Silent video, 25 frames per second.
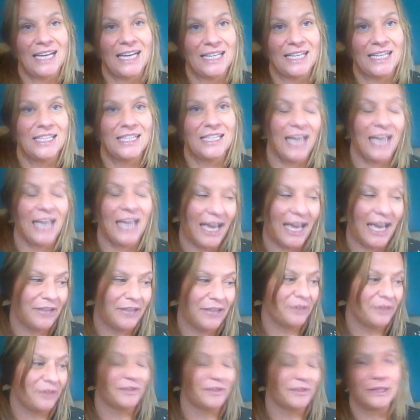I need to
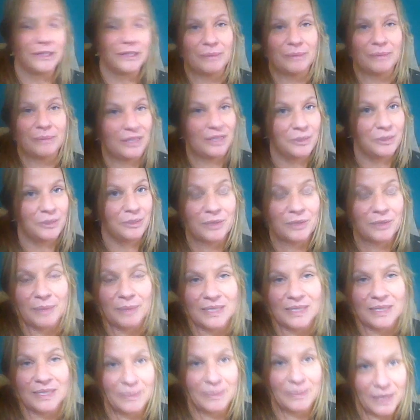hand over some of this
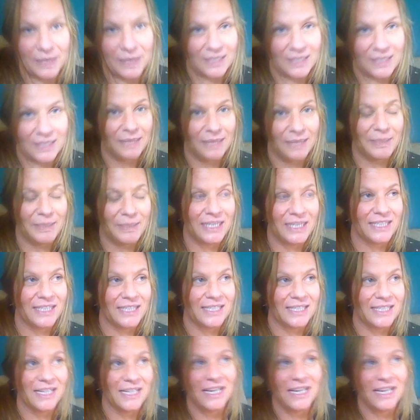responsibility
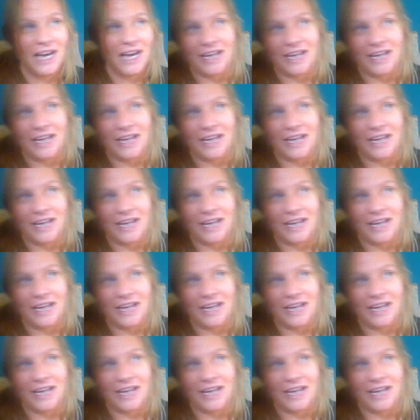because